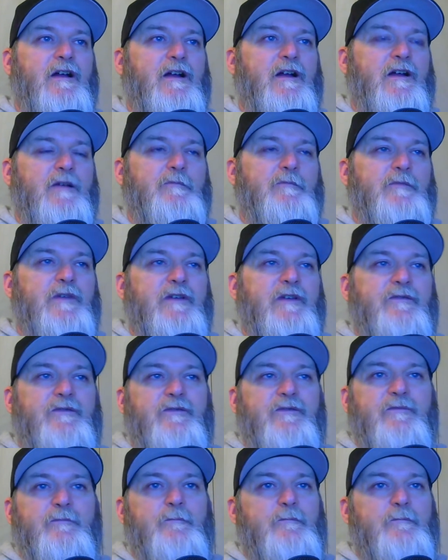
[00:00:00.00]
If
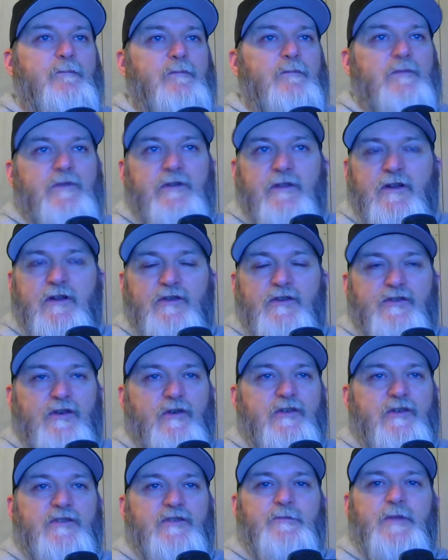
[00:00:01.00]
there's
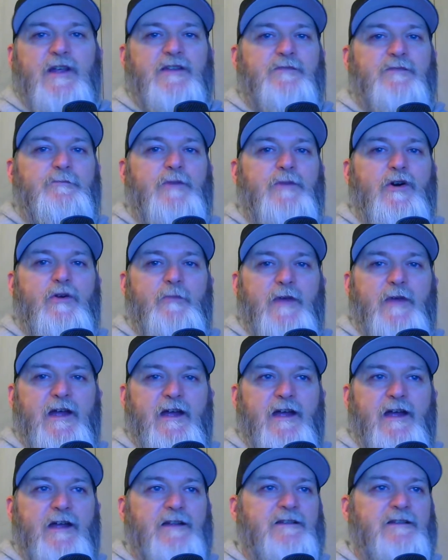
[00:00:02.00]
always baseball
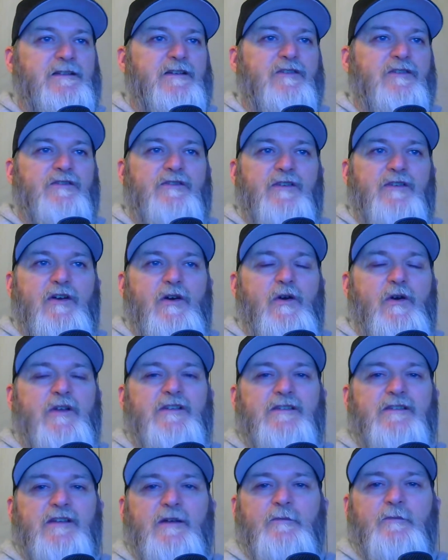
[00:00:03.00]
bats, there's always
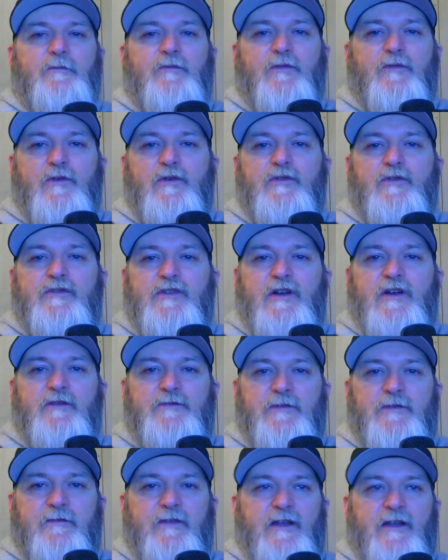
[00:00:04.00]
something for
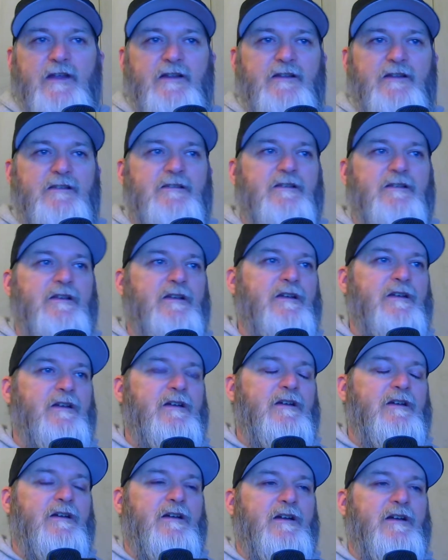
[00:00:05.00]
self-defense.
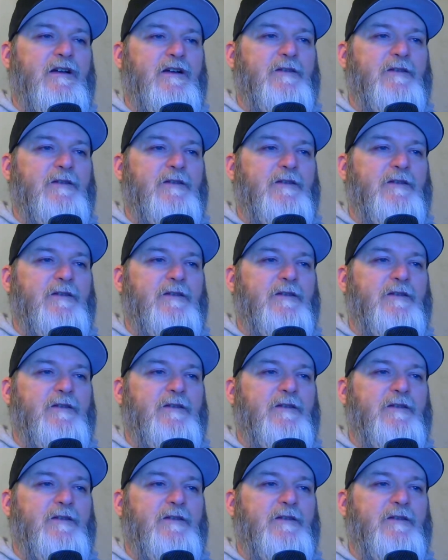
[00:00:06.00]
I